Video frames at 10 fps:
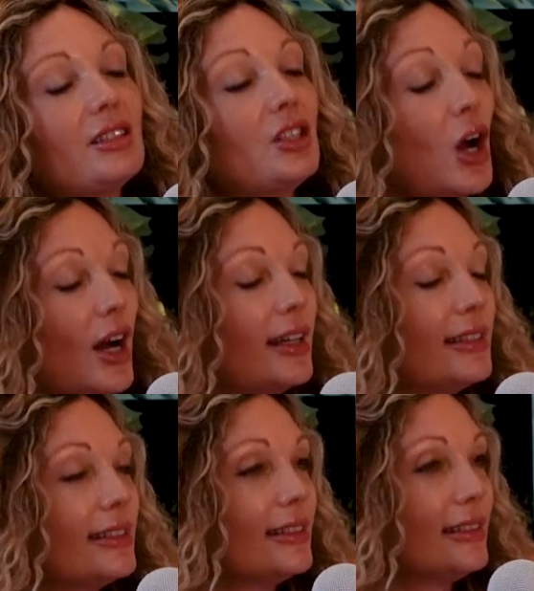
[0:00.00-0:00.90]

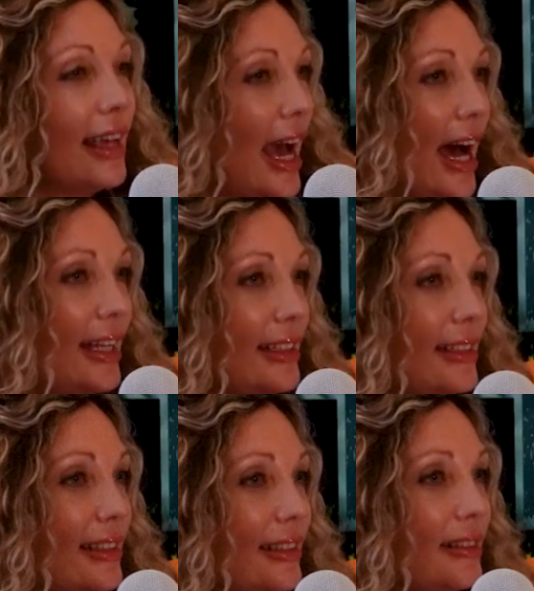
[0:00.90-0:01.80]
Dogs,
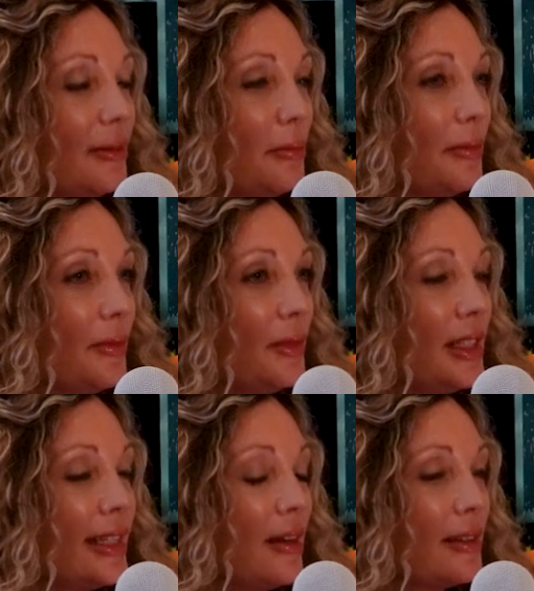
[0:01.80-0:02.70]
cats.
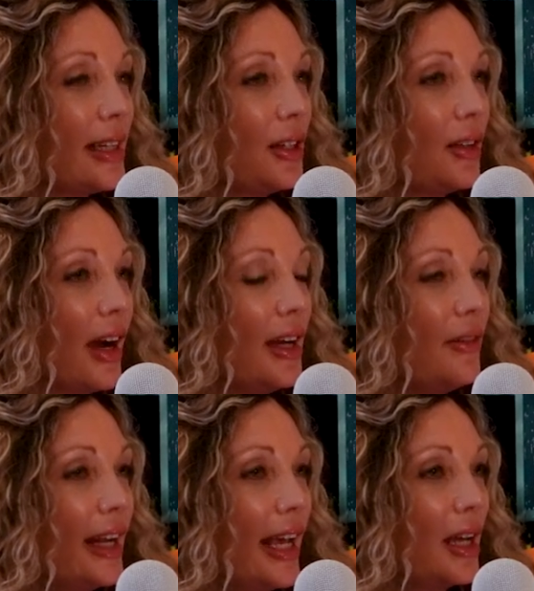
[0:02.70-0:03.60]
It sounds like you're kind of
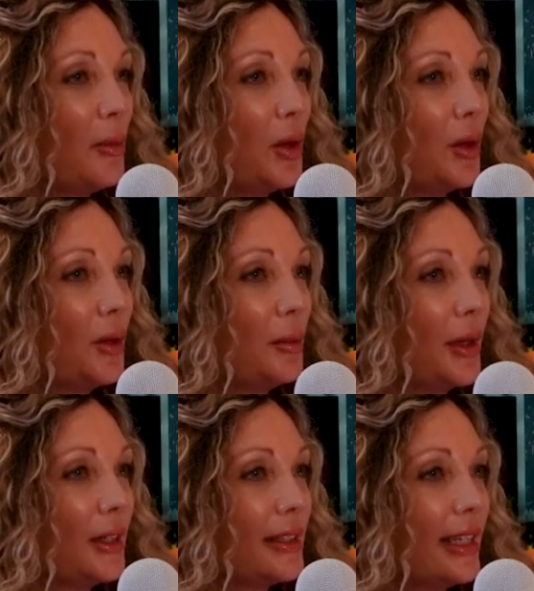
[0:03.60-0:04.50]
an animal
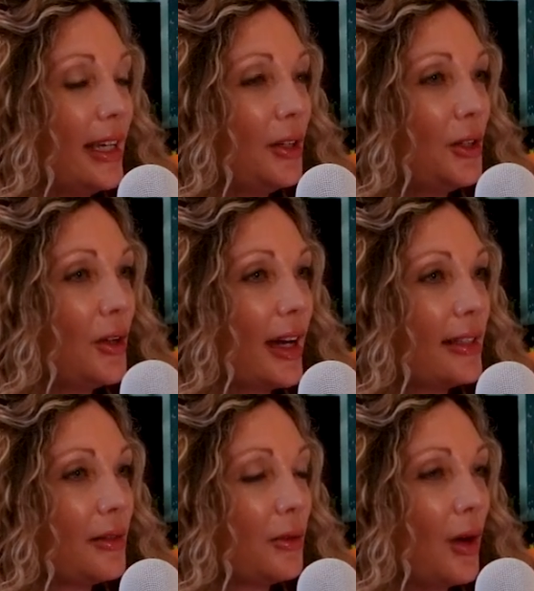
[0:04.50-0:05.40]
person, or you
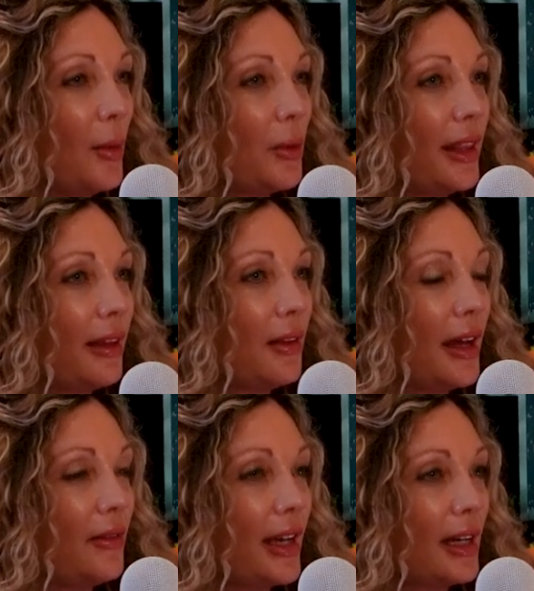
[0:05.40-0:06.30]
guys grew up with a
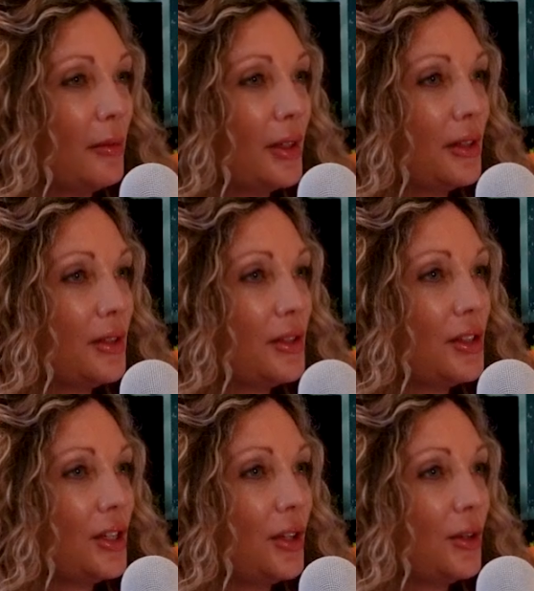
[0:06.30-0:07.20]
lot of animals.
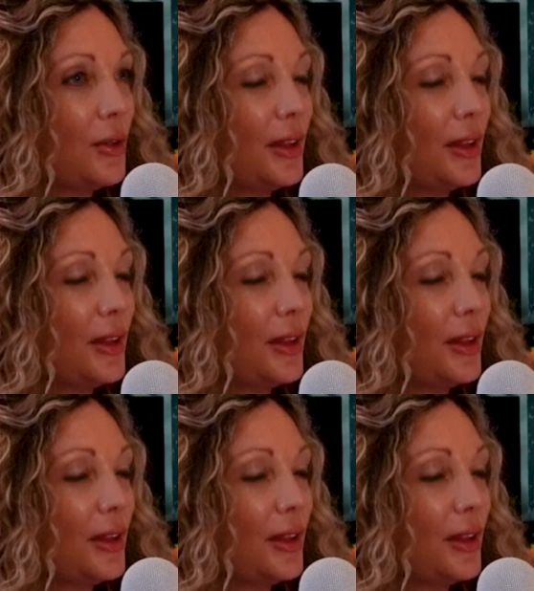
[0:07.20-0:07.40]
Do you